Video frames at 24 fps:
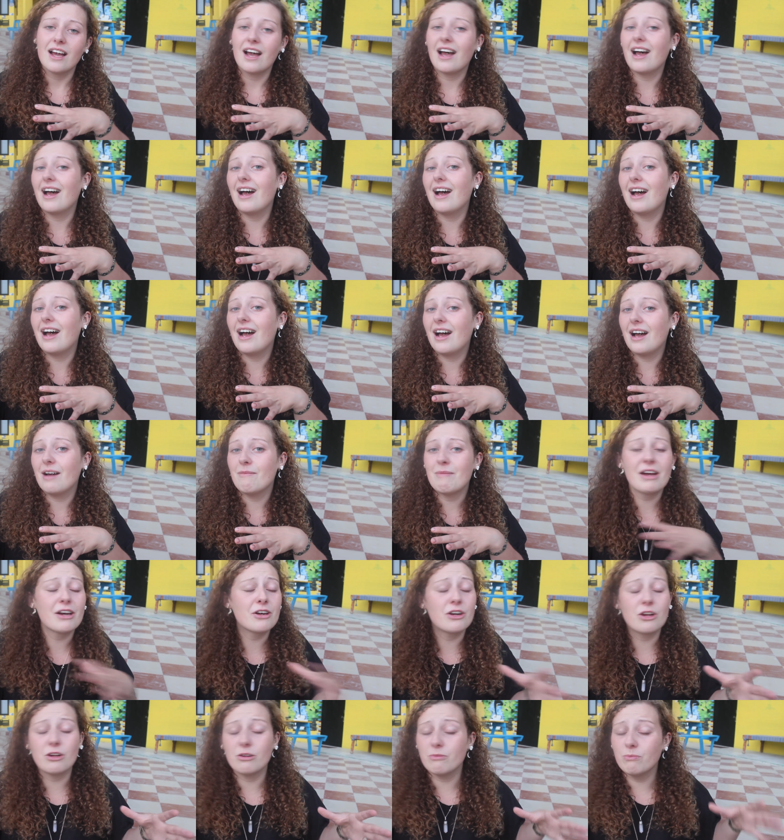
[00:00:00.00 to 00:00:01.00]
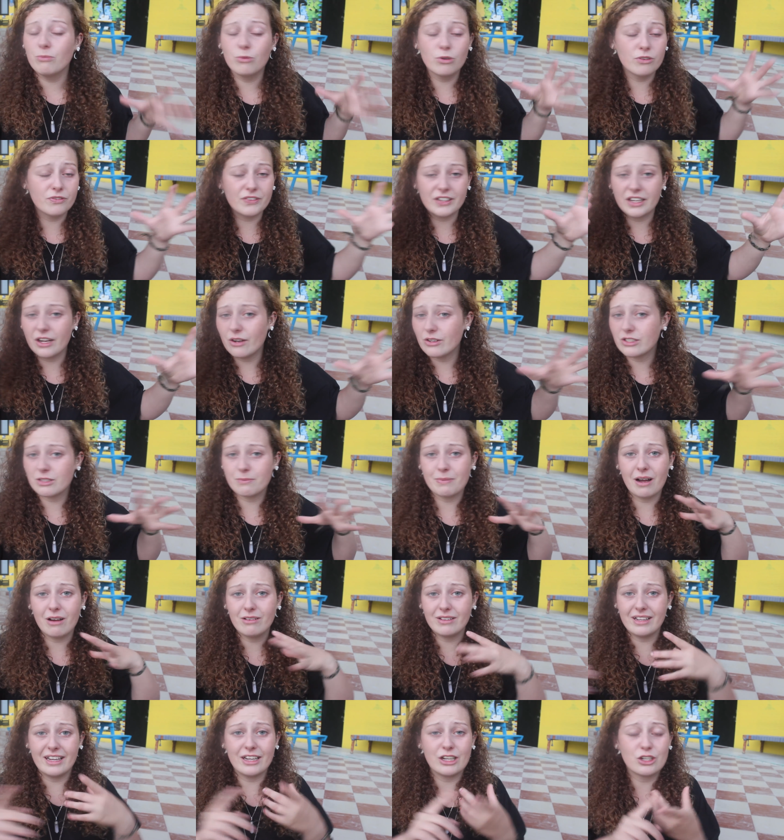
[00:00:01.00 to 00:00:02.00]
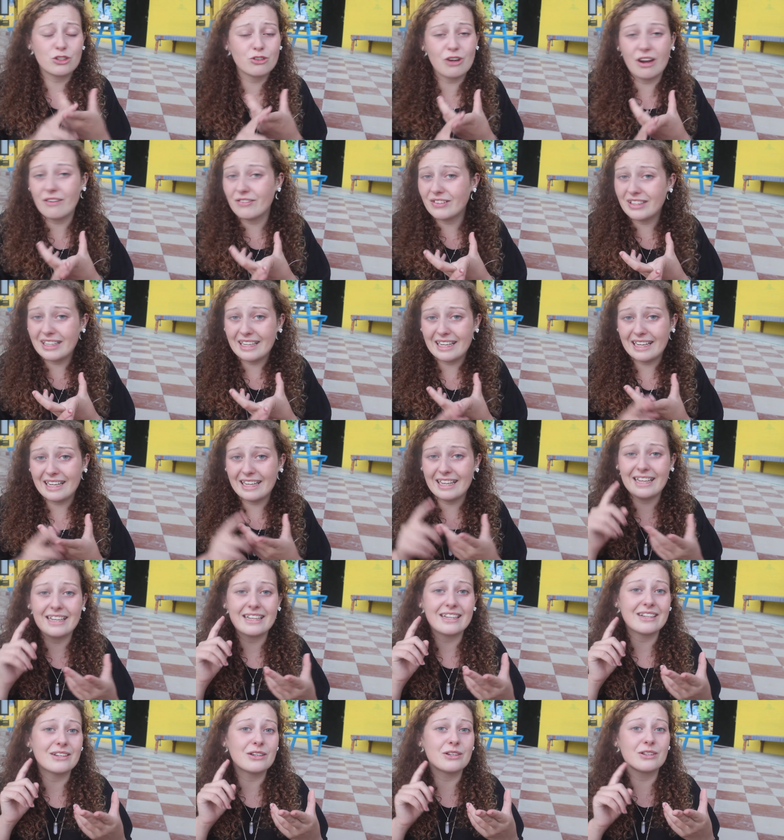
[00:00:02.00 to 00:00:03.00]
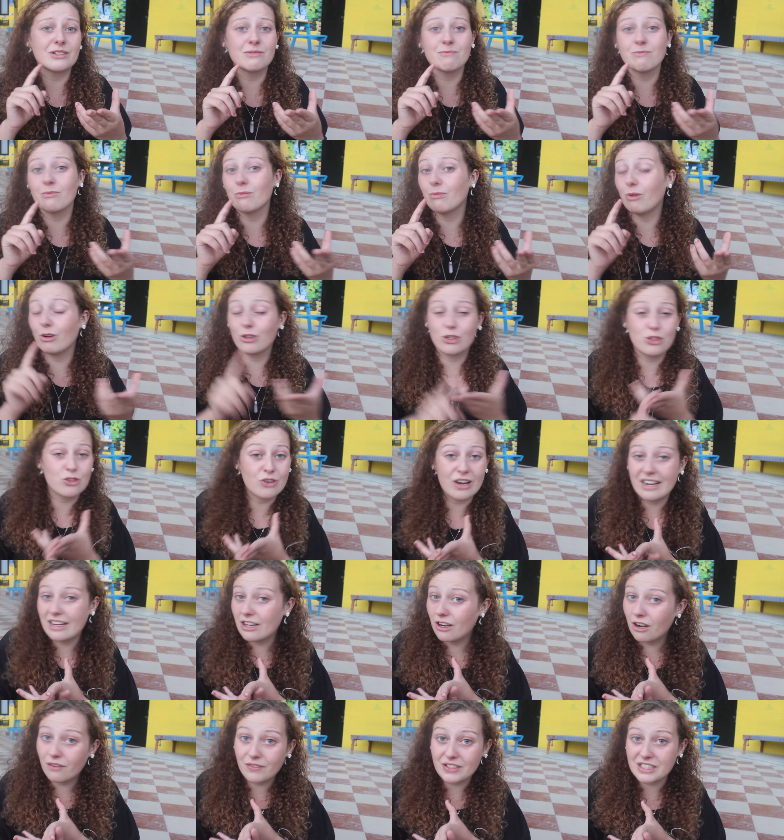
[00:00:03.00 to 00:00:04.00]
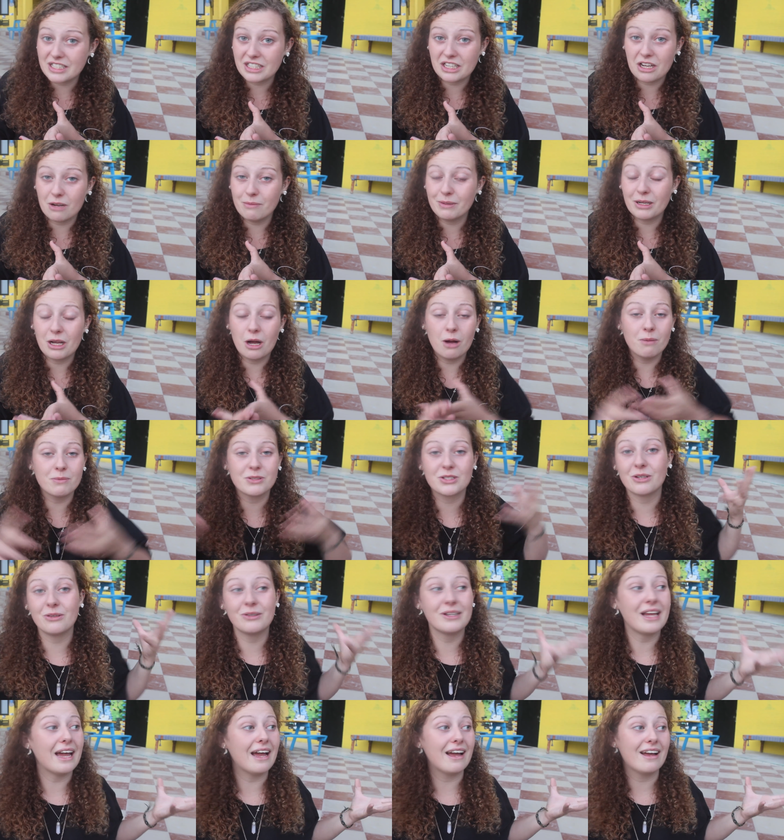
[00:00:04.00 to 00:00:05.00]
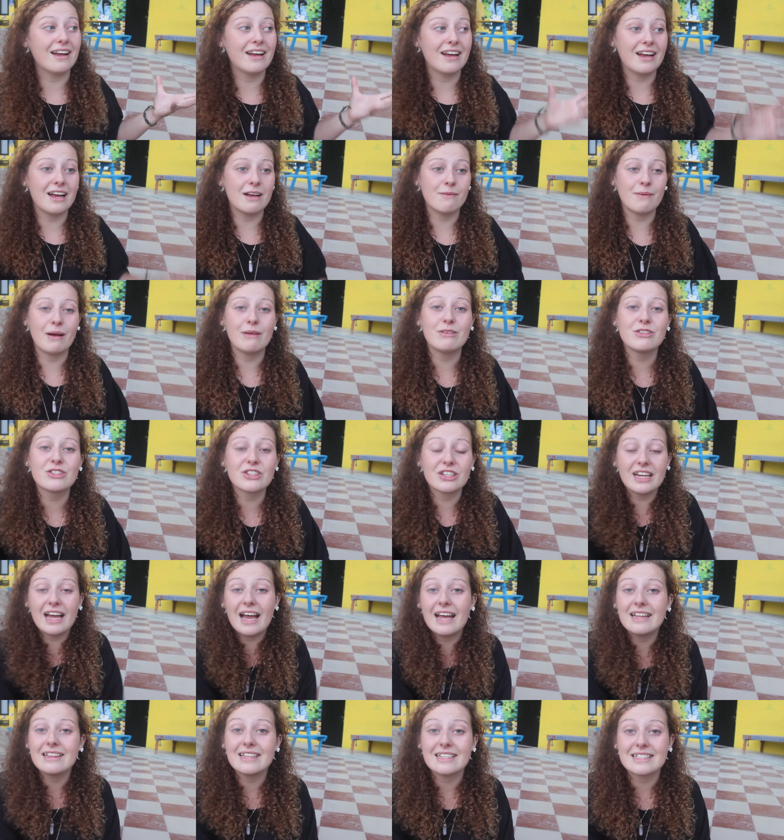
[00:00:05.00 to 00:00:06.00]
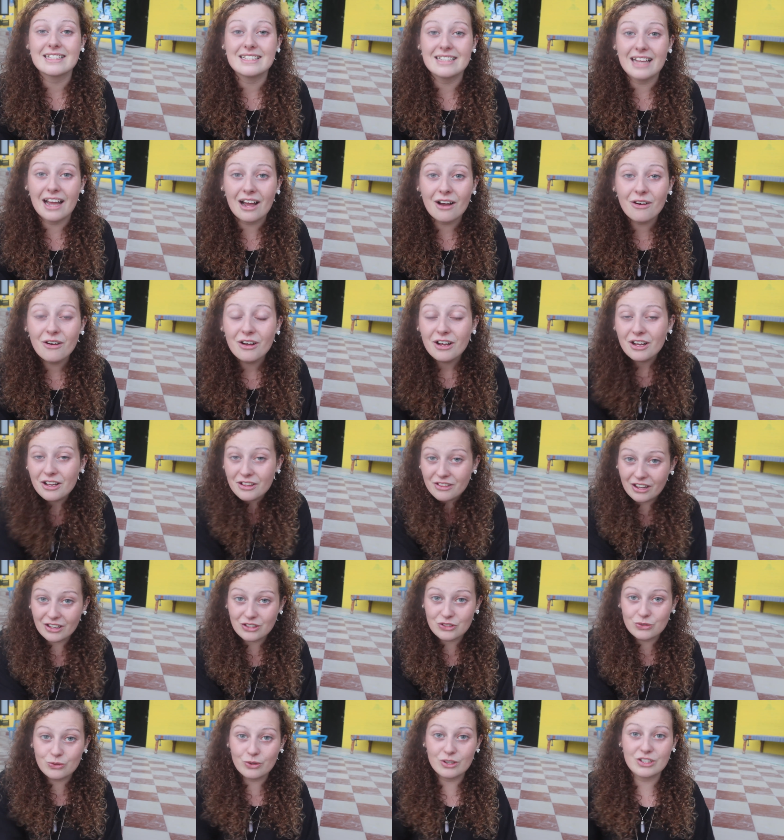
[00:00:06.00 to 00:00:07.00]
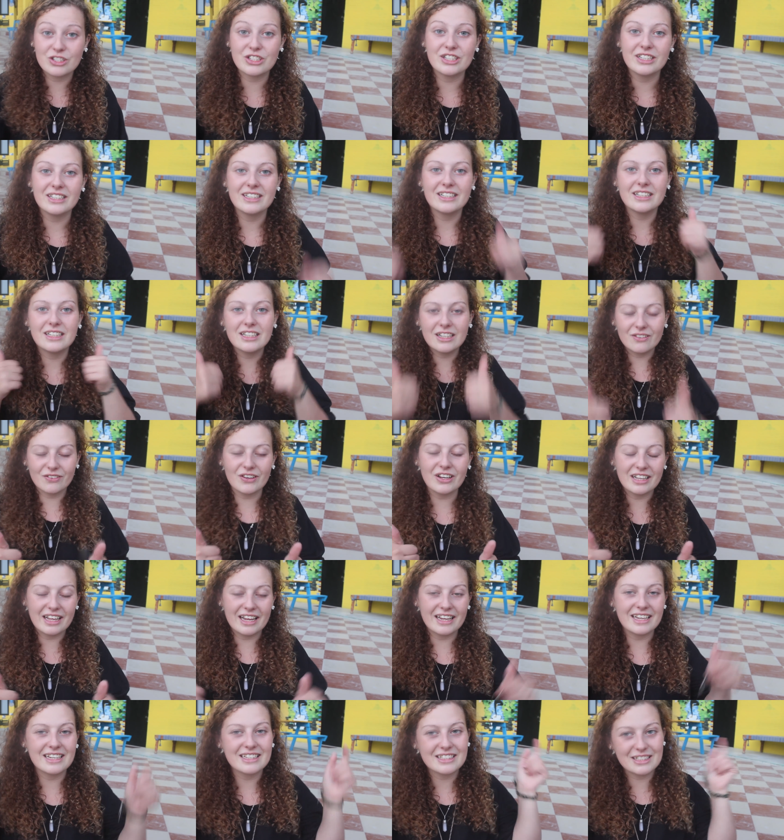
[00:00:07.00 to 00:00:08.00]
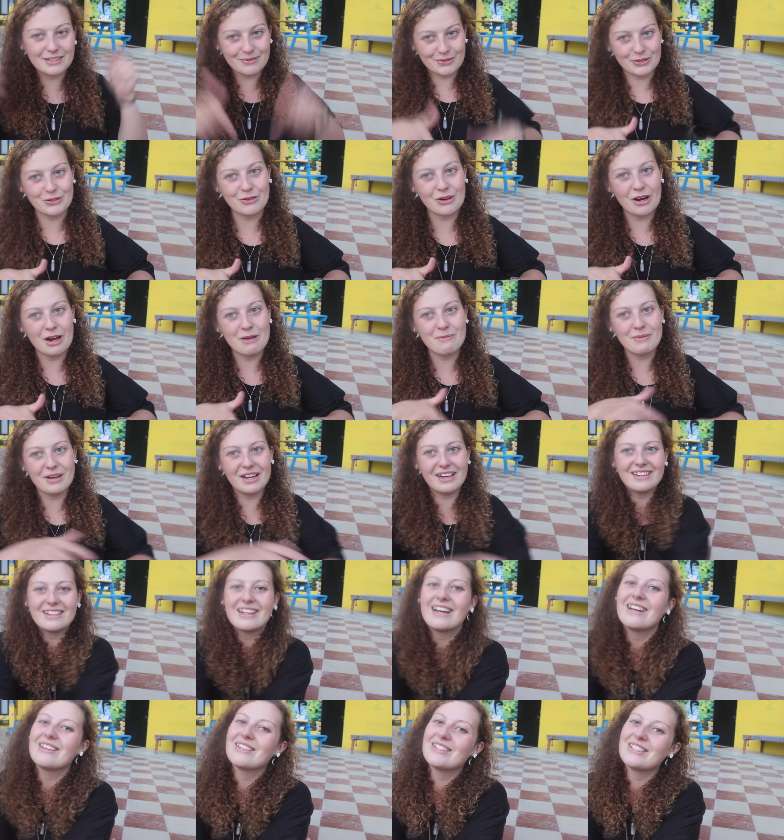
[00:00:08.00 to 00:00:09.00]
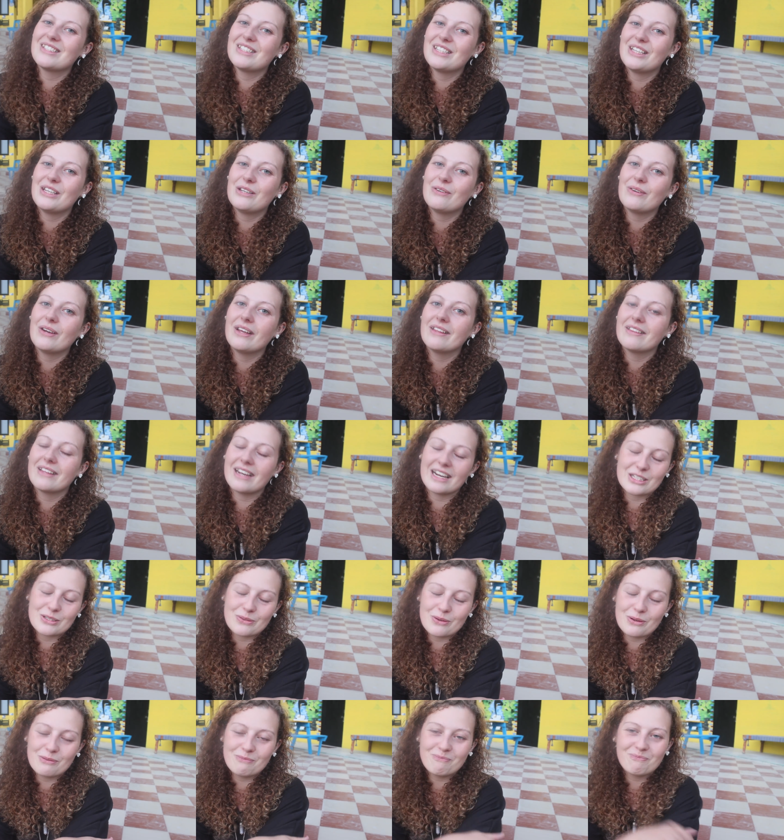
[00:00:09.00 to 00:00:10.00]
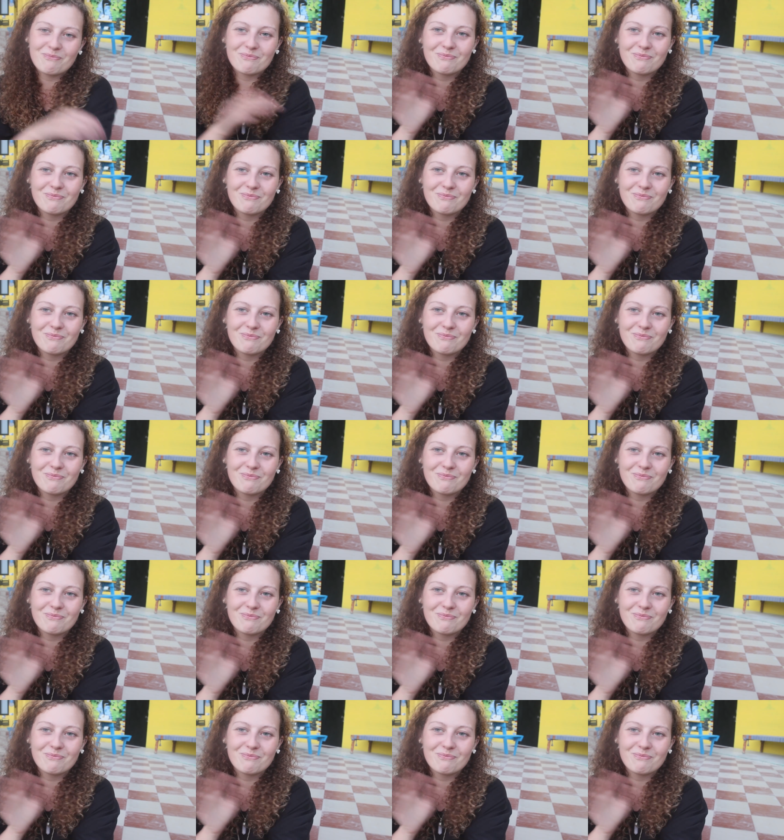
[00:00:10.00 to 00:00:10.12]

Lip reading: I don't know, more videos about like traveling, and Australia obviously coming up. So yeah, I'm just going to end this now. Thanks for watching. Give it a like, subscribe, and I'll see you in the next one.